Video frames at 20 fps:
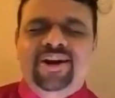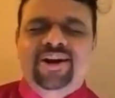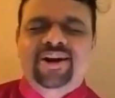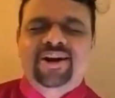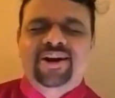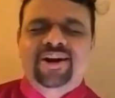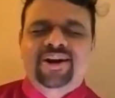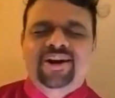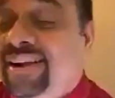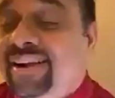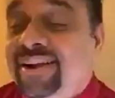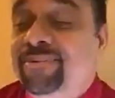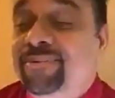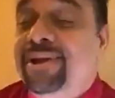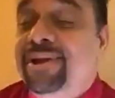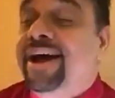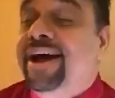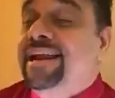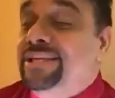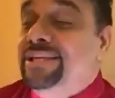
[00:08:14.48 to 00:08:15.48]
So that
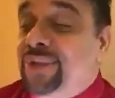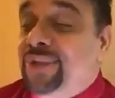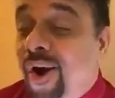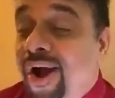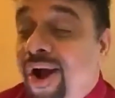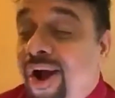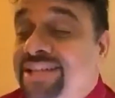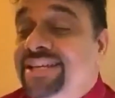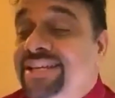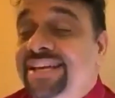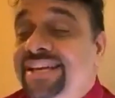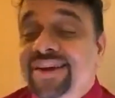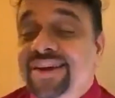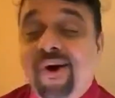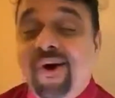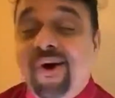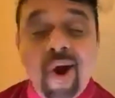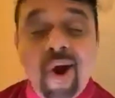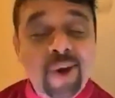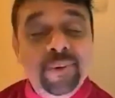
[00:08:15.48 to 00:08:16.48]
we are rejoicing
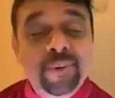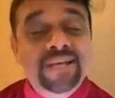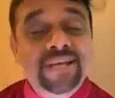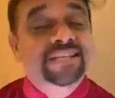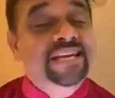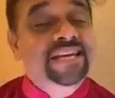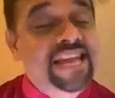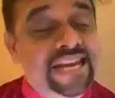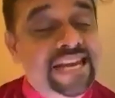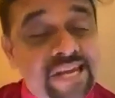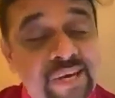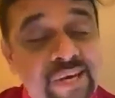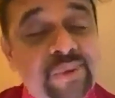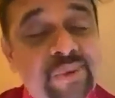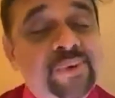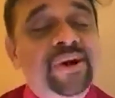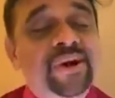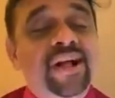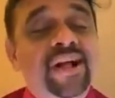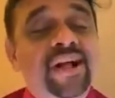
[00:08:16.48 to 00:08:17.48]
always in you.
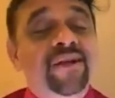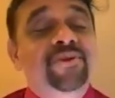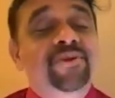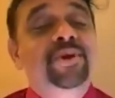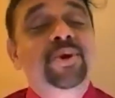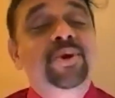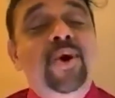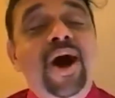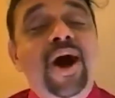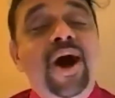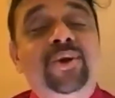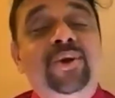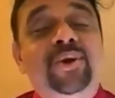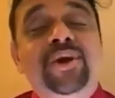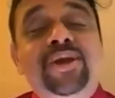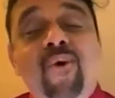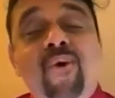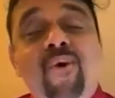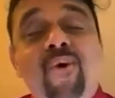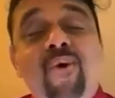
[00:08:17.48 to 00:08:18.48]
You are doing
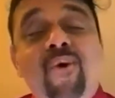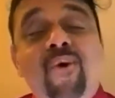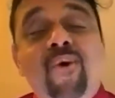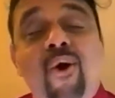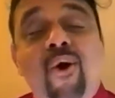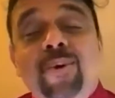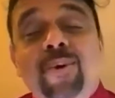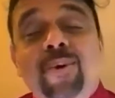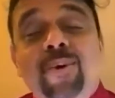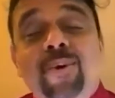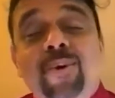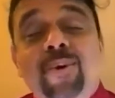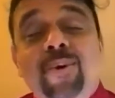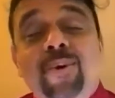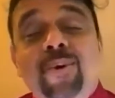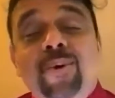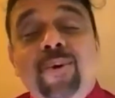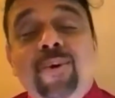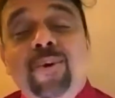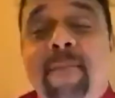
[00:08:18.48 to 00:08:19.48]
always
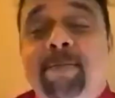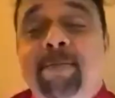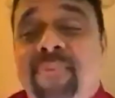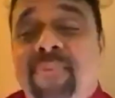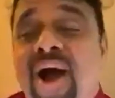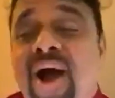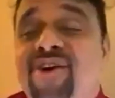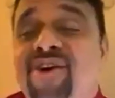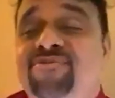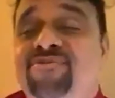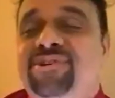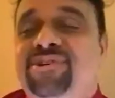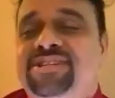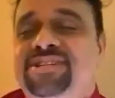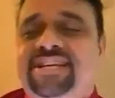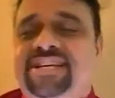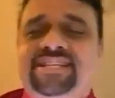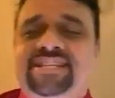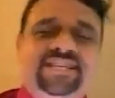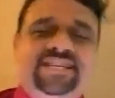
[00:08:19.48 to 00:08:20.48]
such a great and
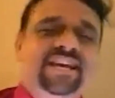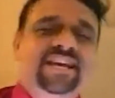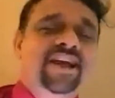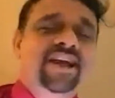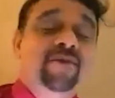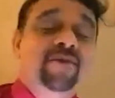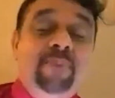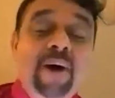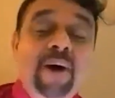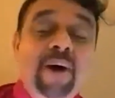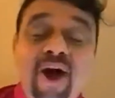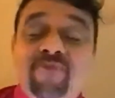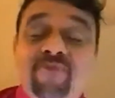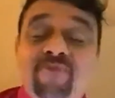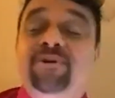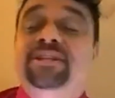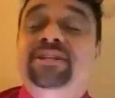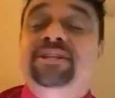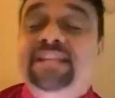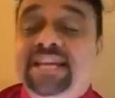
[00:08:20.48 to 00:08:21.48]
powerful thing
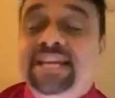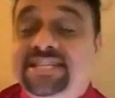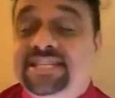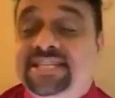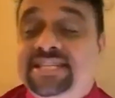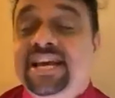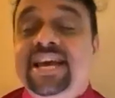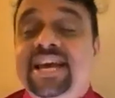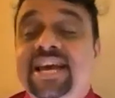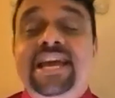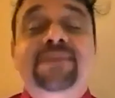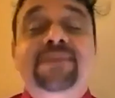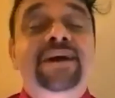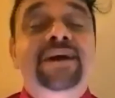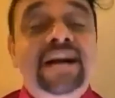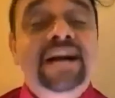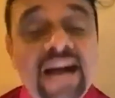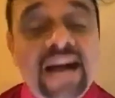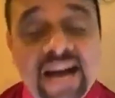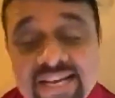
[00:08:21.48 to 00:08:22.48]
powerful things
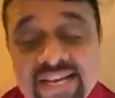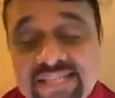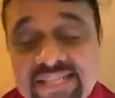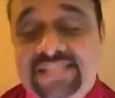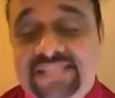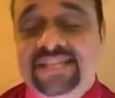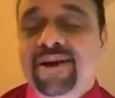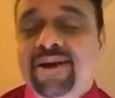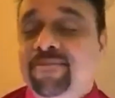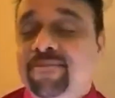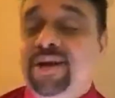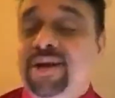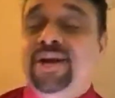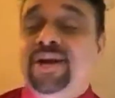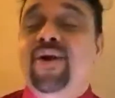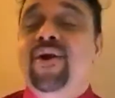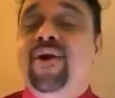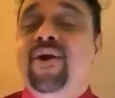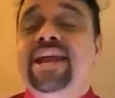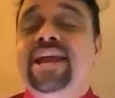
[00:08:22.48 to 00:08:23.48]
among us. We
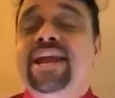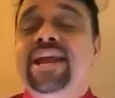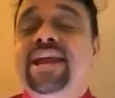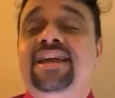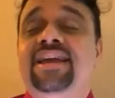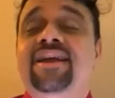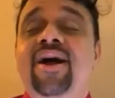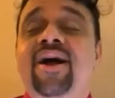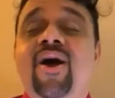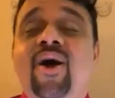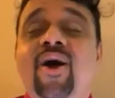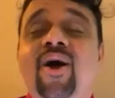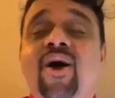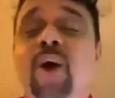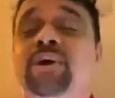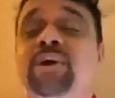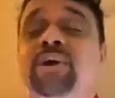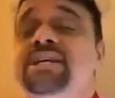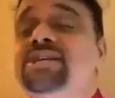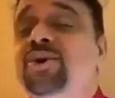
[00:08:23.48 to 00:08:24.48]
don't know anything,
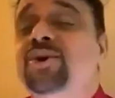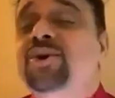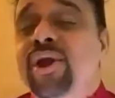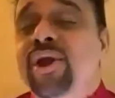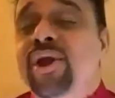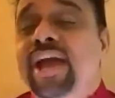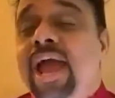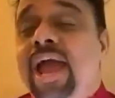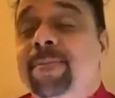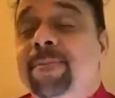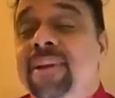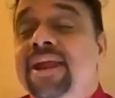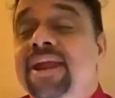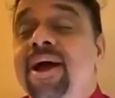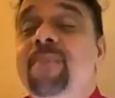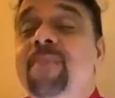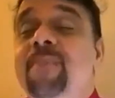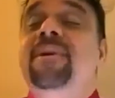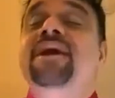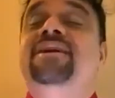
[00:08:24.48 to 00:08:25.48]
how it is going to happen.
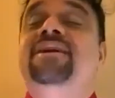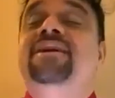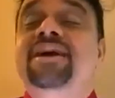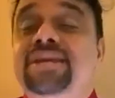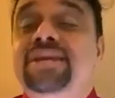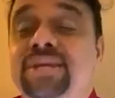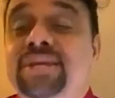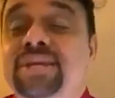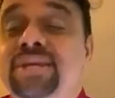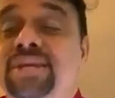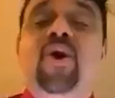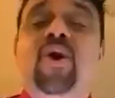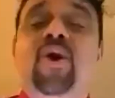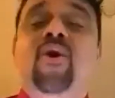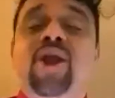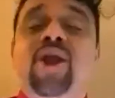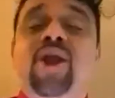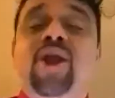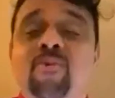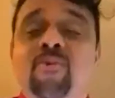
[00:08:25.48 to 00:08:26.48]
But you
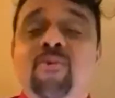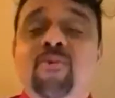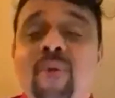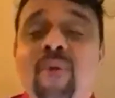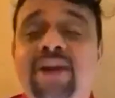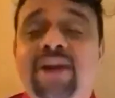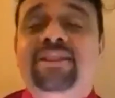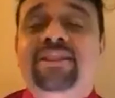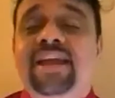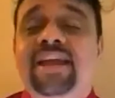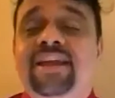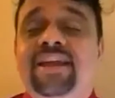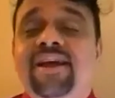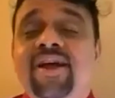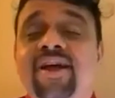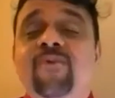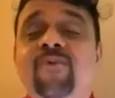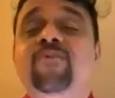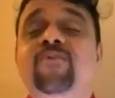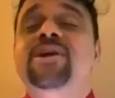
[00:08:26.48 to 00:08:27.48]
know, we know only one
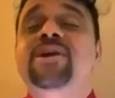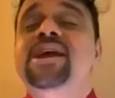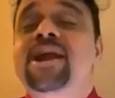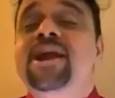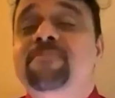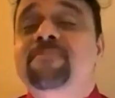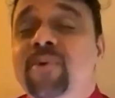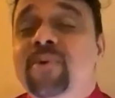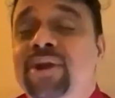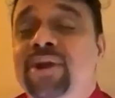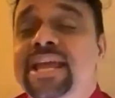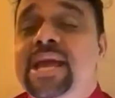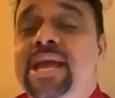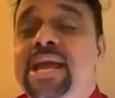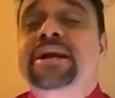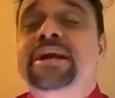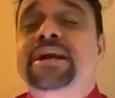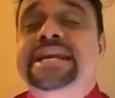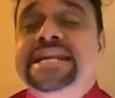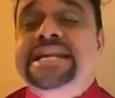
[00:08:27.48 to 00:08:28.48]
thing. We are putting
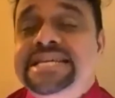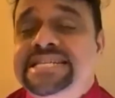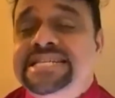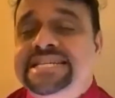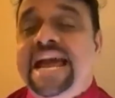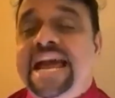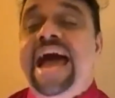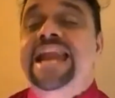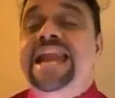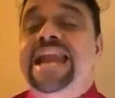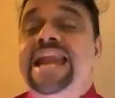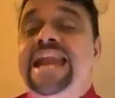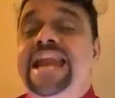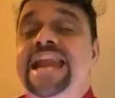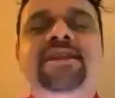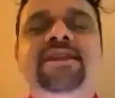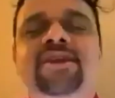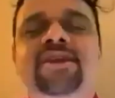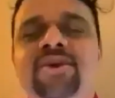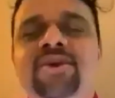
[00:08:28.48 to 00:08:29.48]
our trust and hope
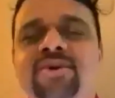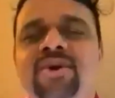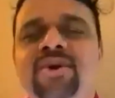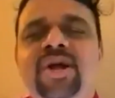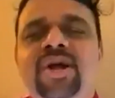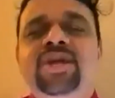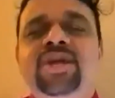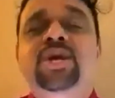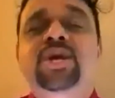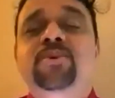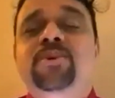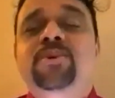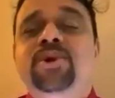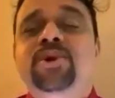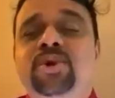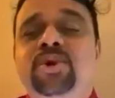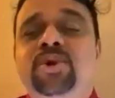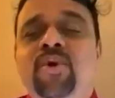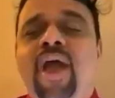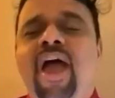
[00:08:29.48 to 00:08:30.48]
in you. You
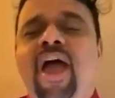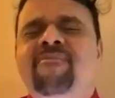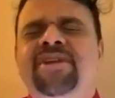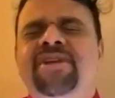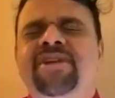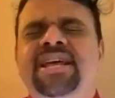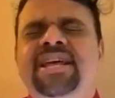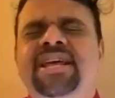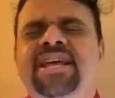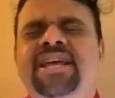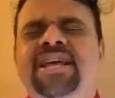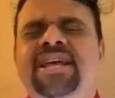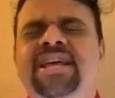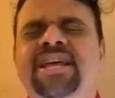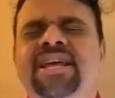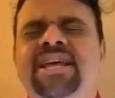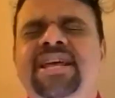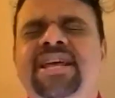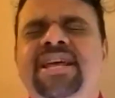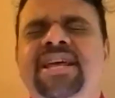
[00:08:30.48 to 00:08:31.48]
will do everything
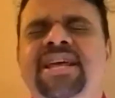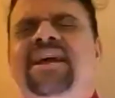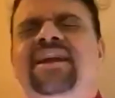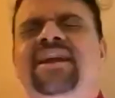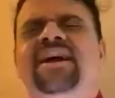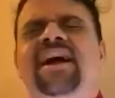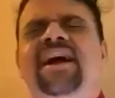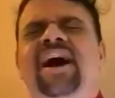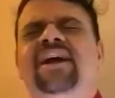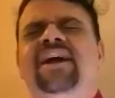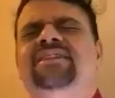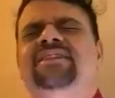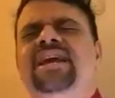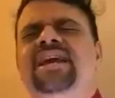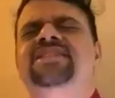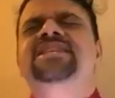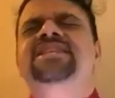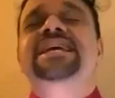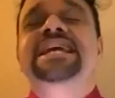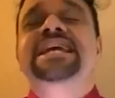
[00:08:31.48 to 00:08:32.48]
uh, better uh,
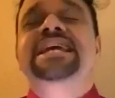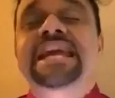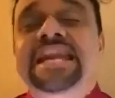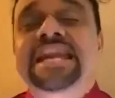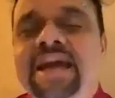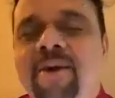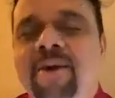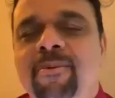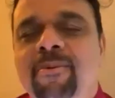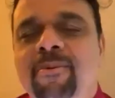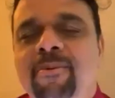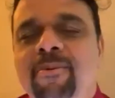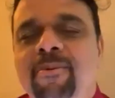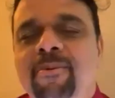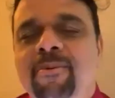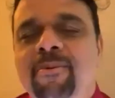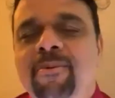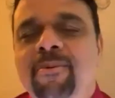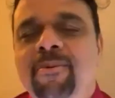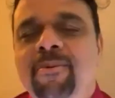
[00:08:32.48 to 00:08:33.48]
things in our
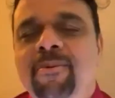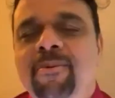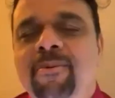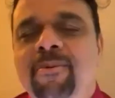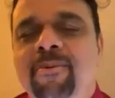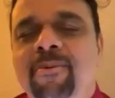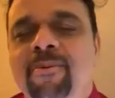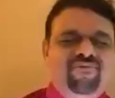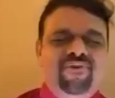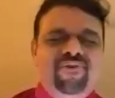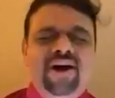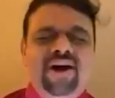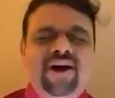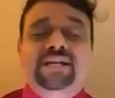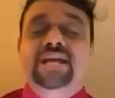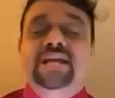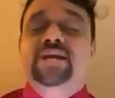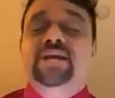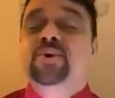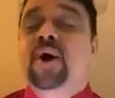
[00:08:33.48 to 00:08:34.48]
life. Heavenly
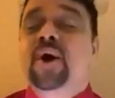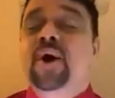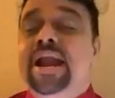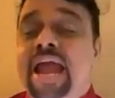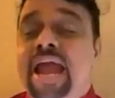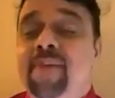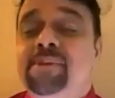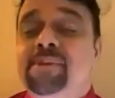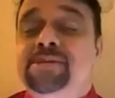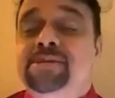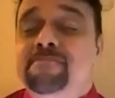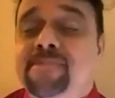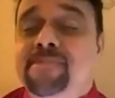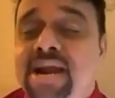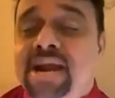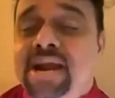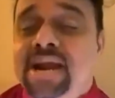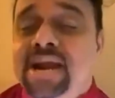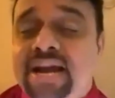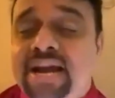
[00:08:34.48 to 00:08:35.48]
Father, your name is
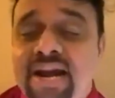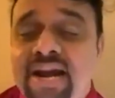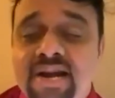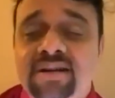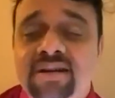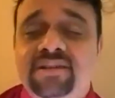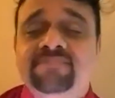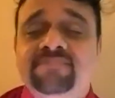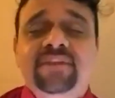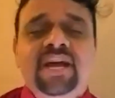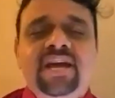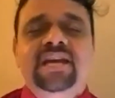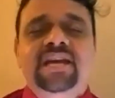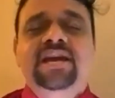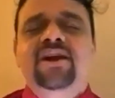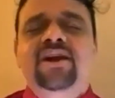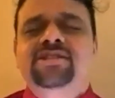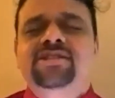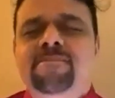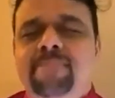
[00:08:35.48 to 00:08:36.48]
Miracle Lord. You are
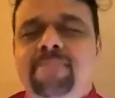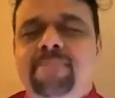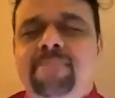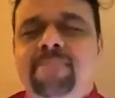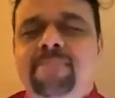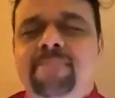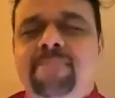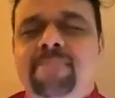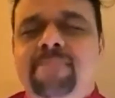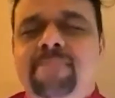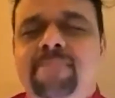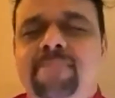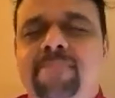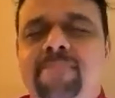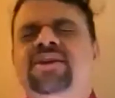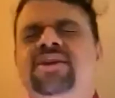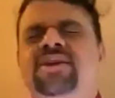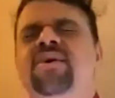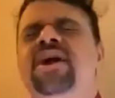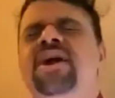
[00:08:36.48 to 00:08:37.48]
the mighty Lord.
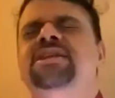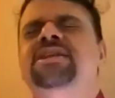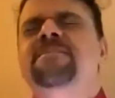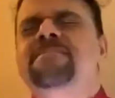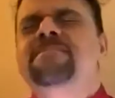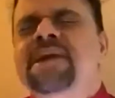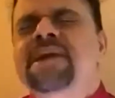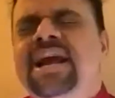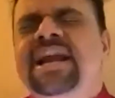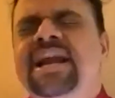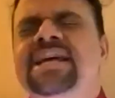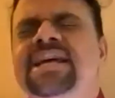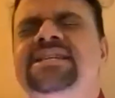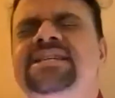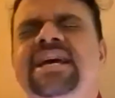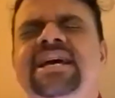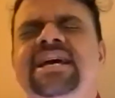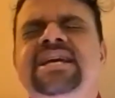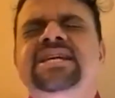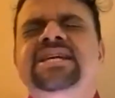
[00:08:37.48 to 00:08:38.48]
You are the miraculous.
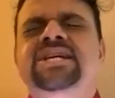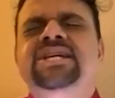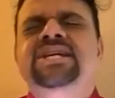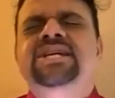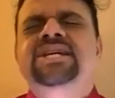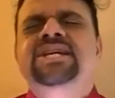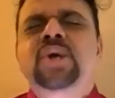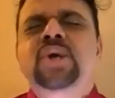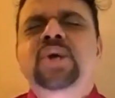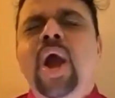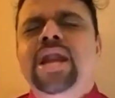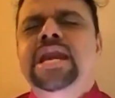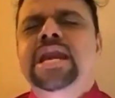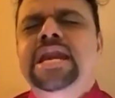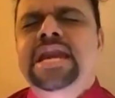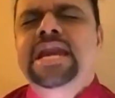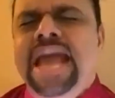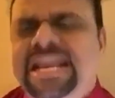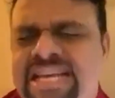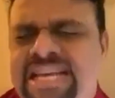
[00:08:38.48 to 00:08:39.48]
Your
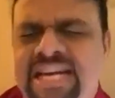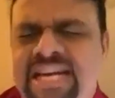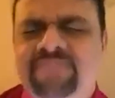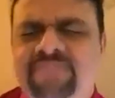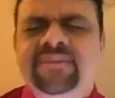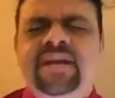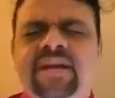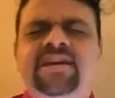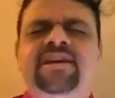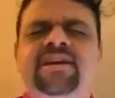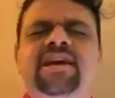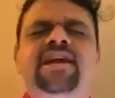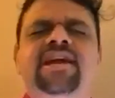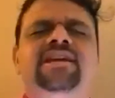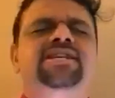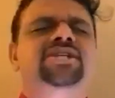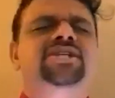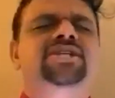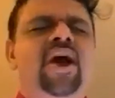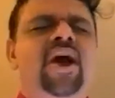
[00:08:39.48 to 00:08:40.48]
nature, healing
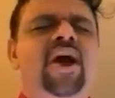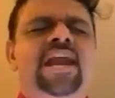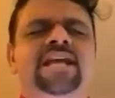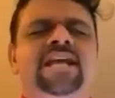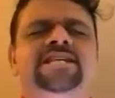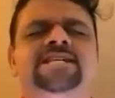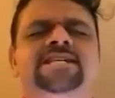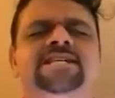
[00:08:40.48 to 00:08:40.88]
is your nature.